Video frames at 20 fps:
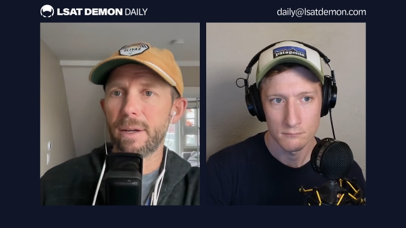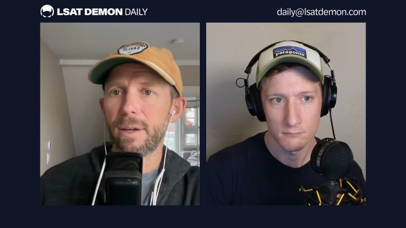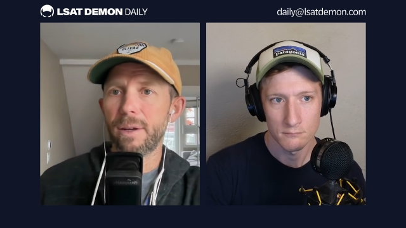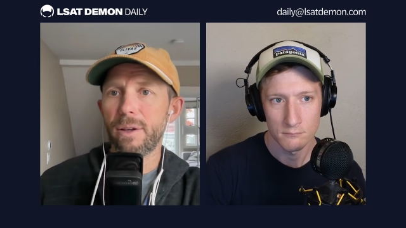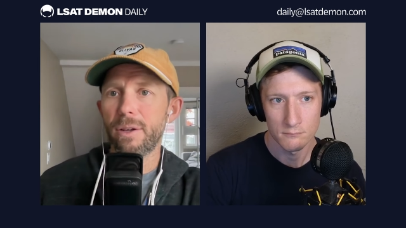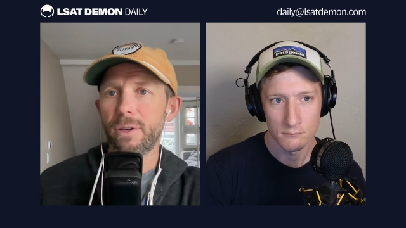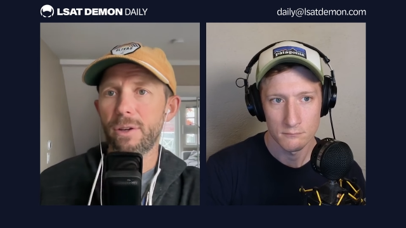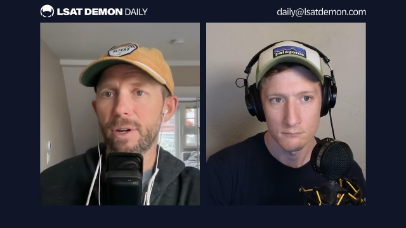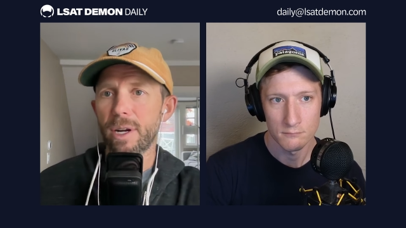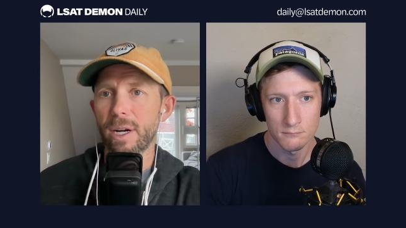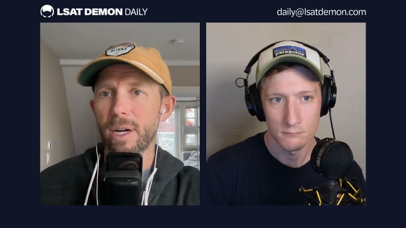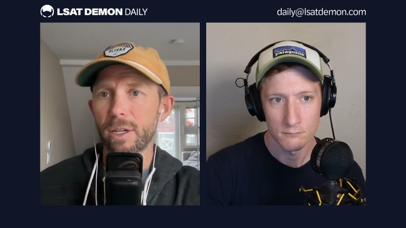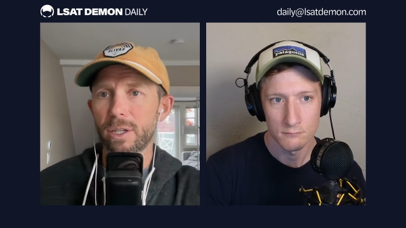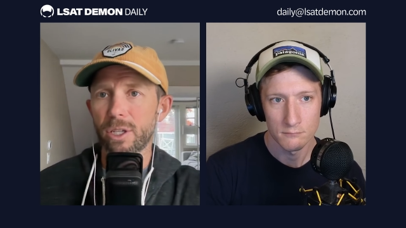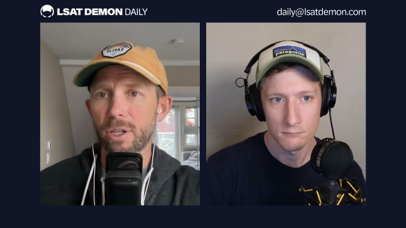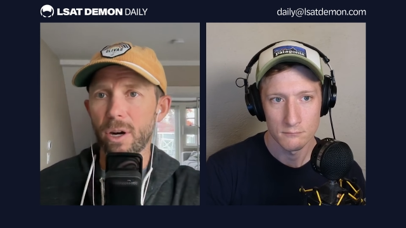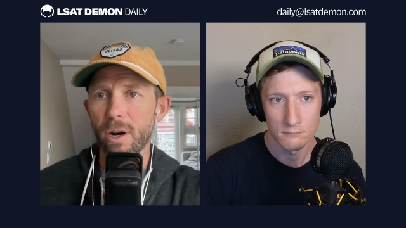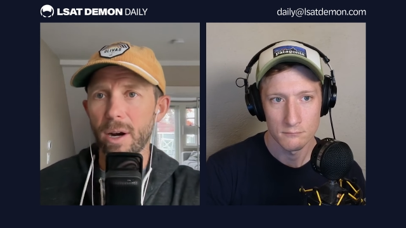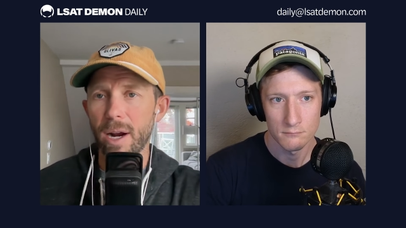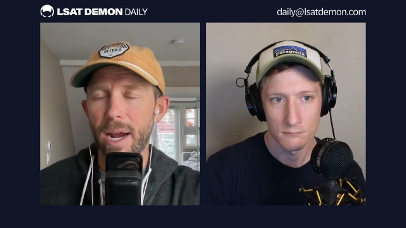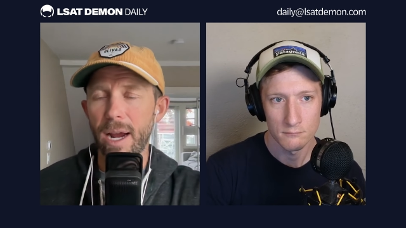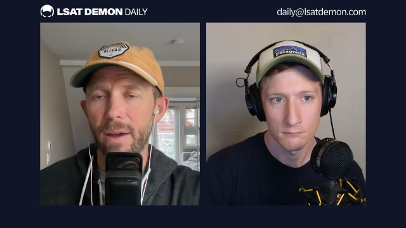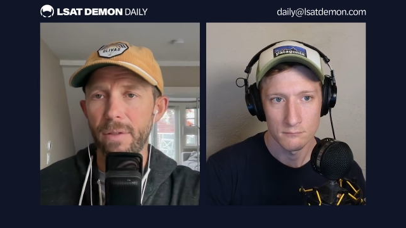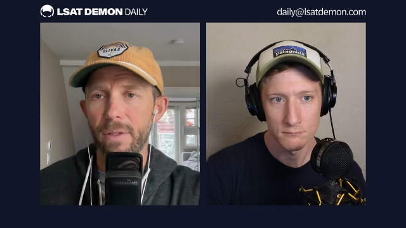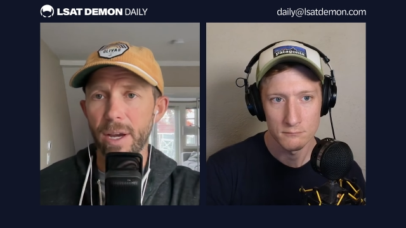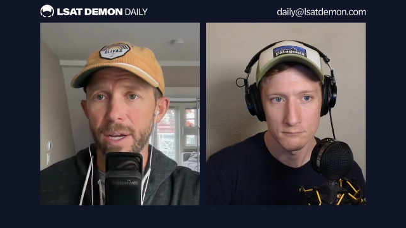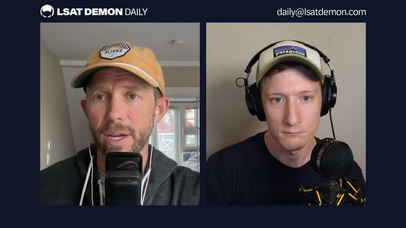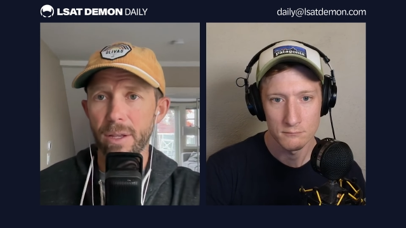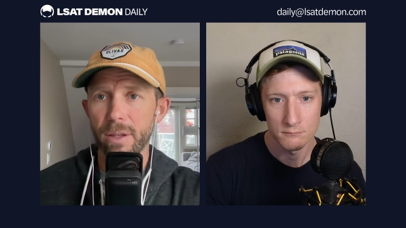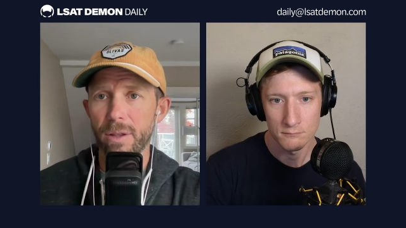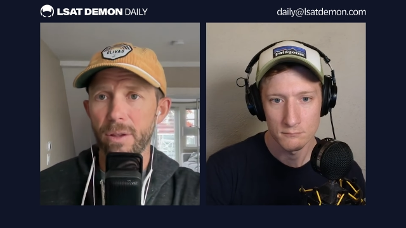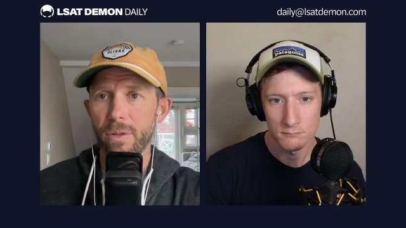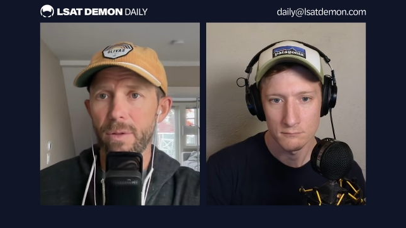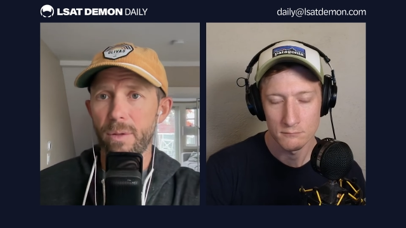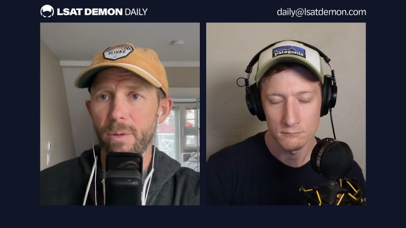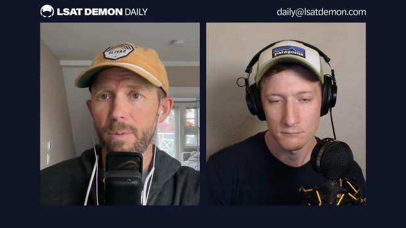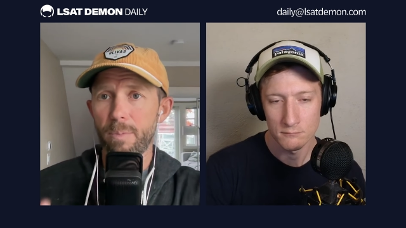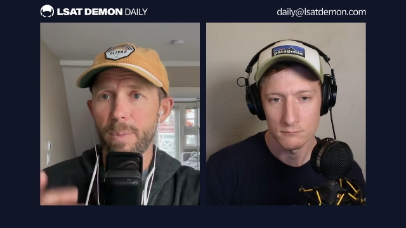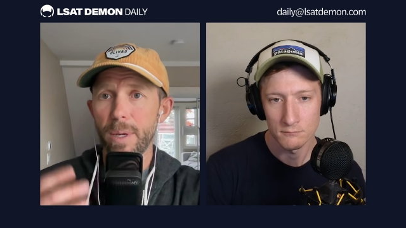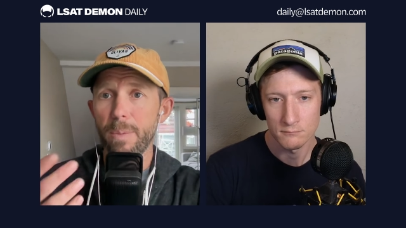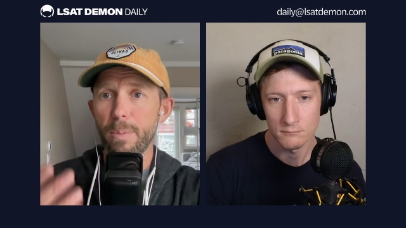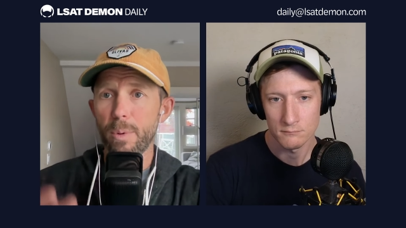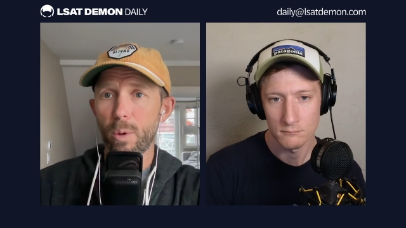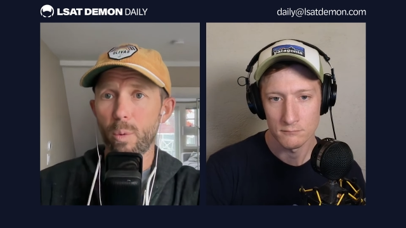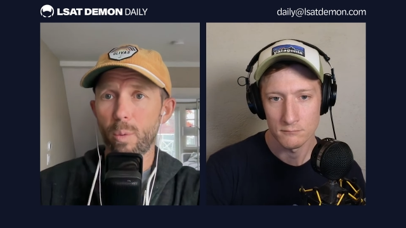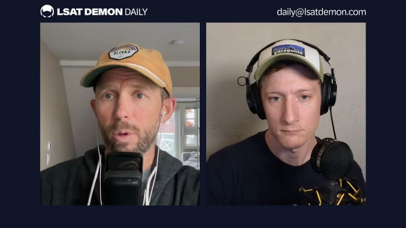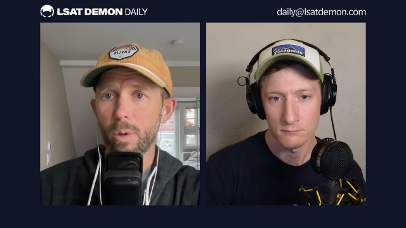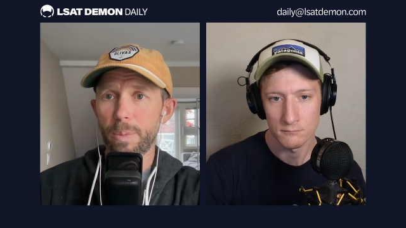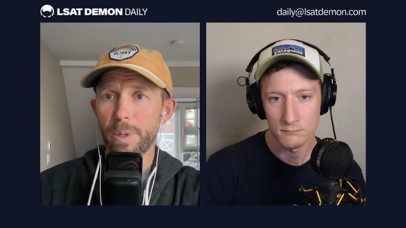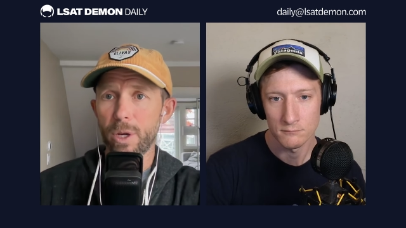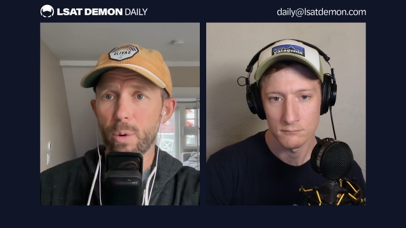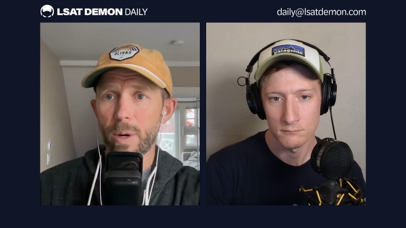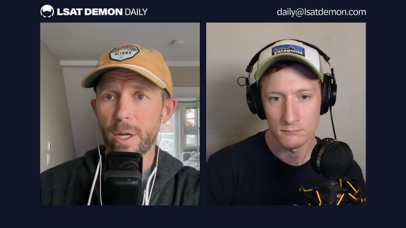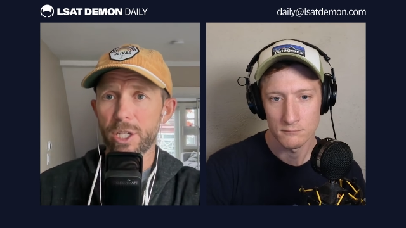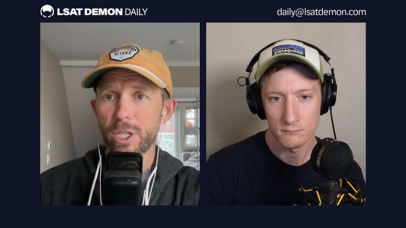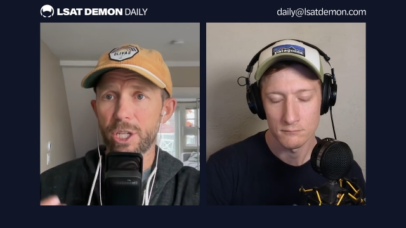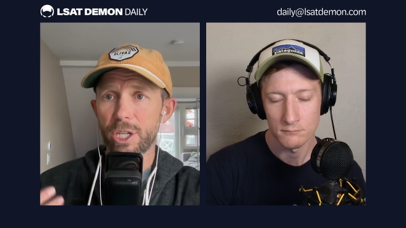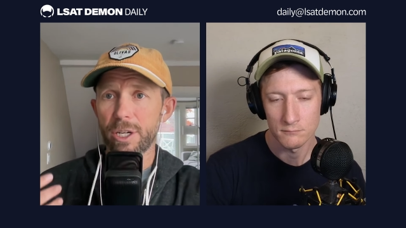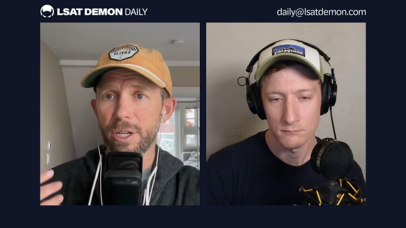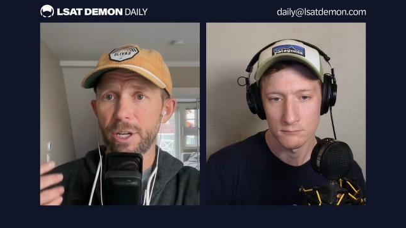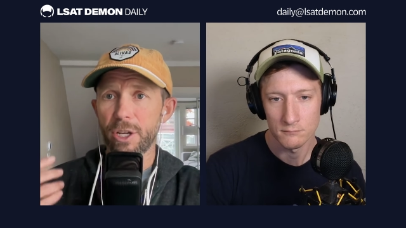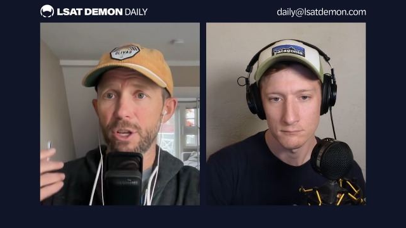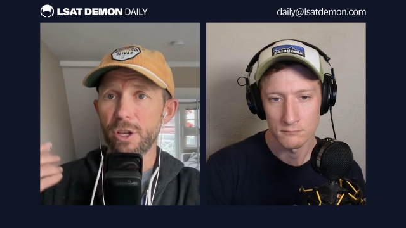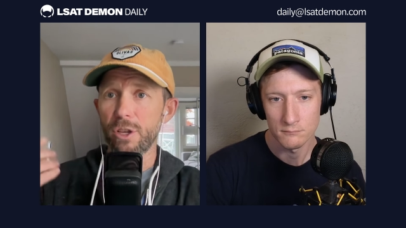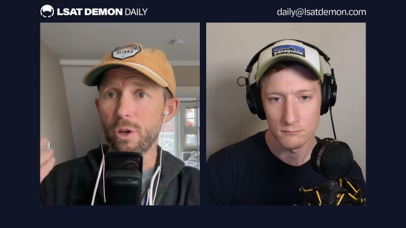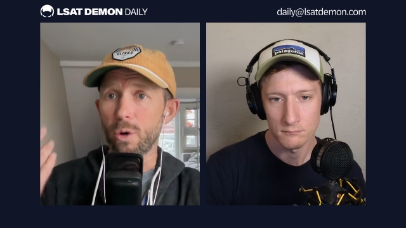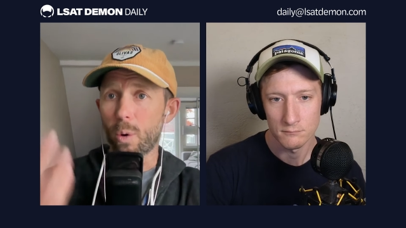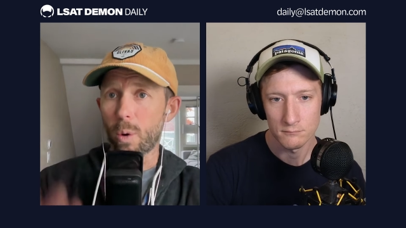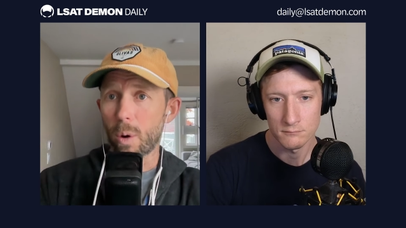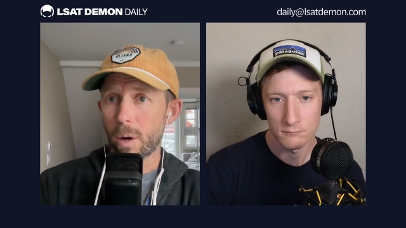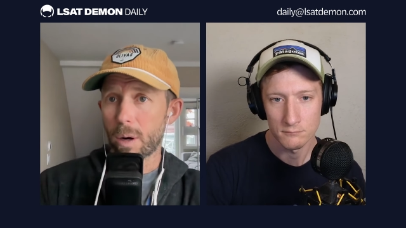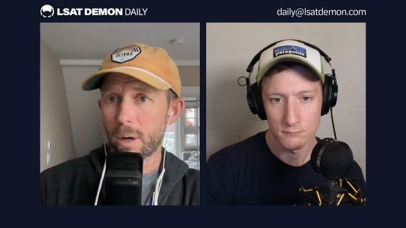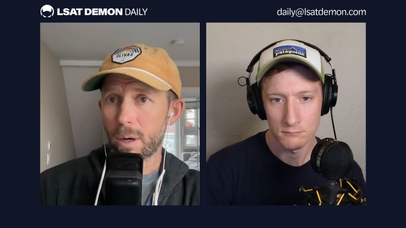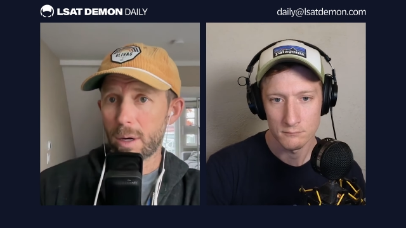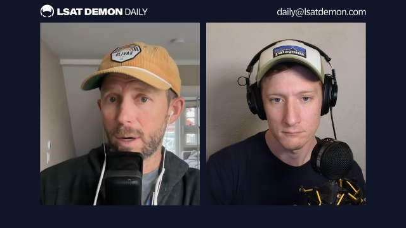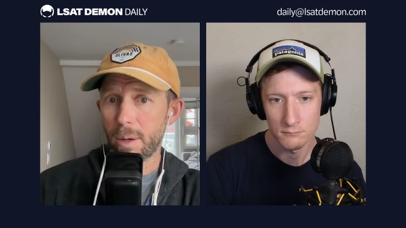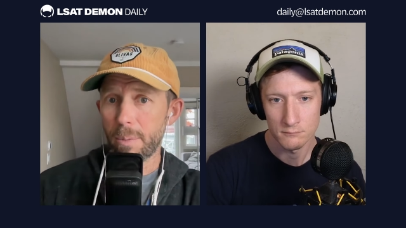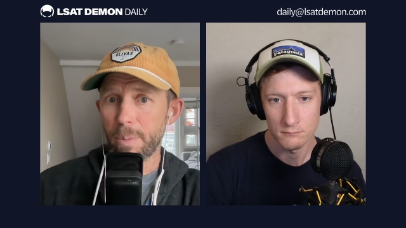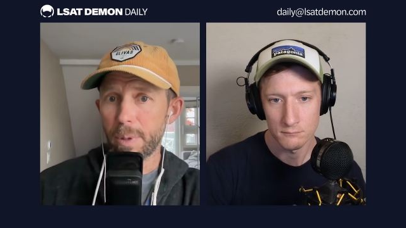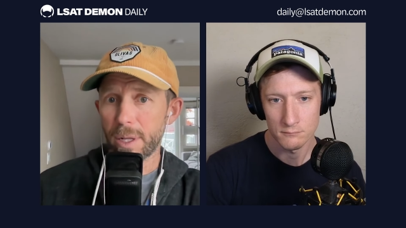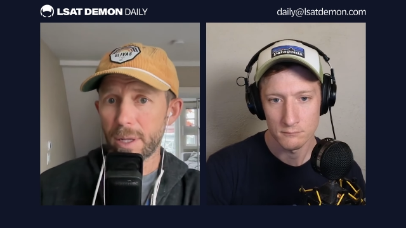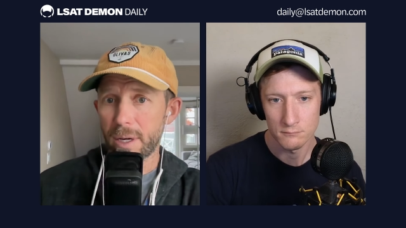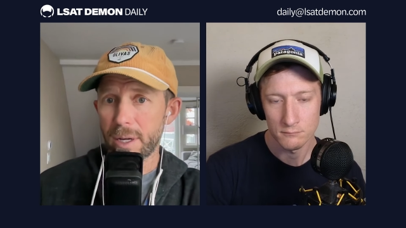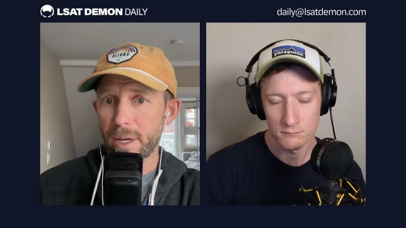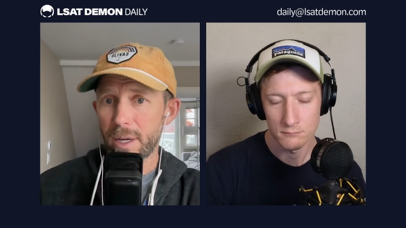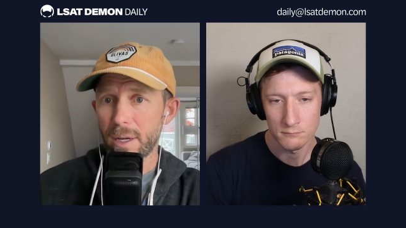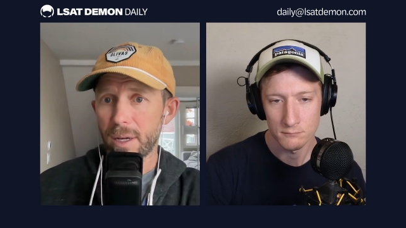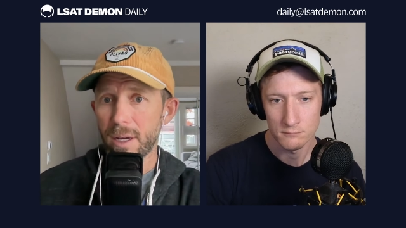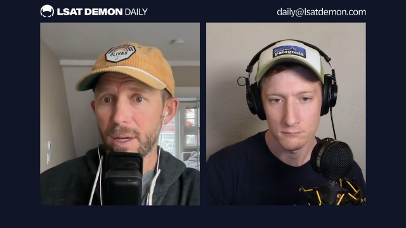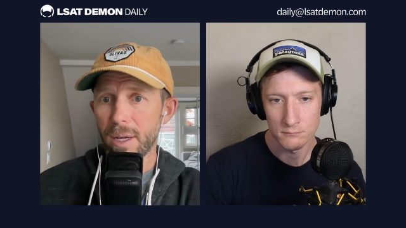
Speaker 1: you're going to start ha- like people will be questioning your ability